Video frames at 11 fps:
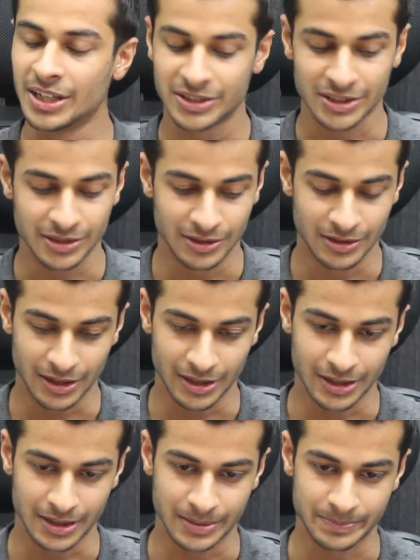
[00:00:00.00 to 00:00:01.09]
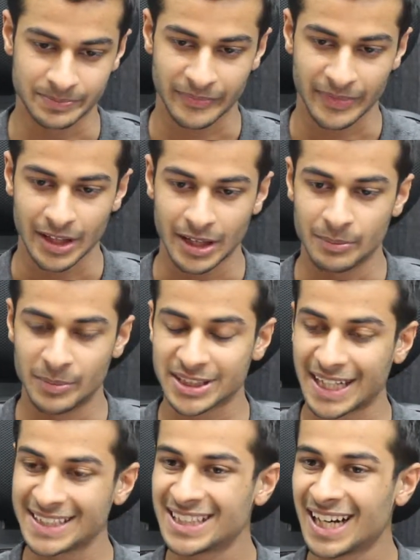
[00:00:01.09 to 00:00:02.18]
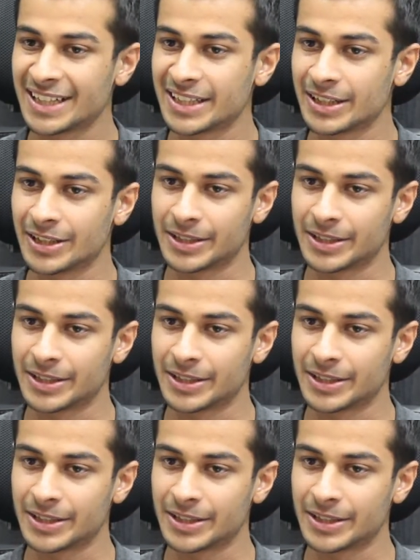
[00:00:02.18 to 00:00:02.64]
So besides that,